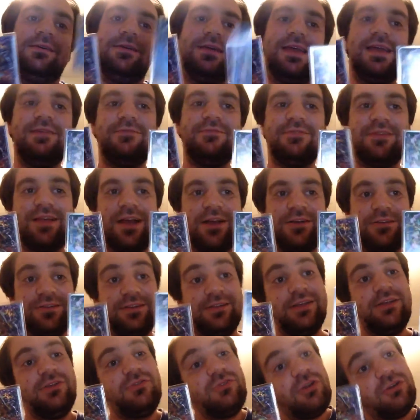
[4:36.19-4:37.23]
He retires to
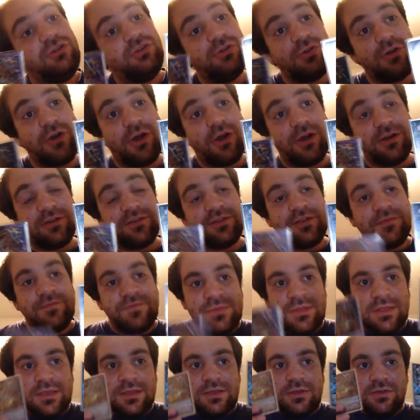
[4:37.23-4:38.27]
let you draw 2 cards.
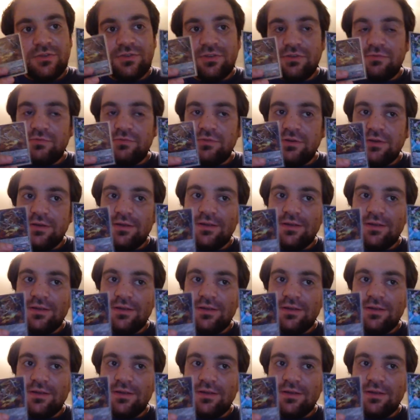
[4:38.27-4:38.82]
You just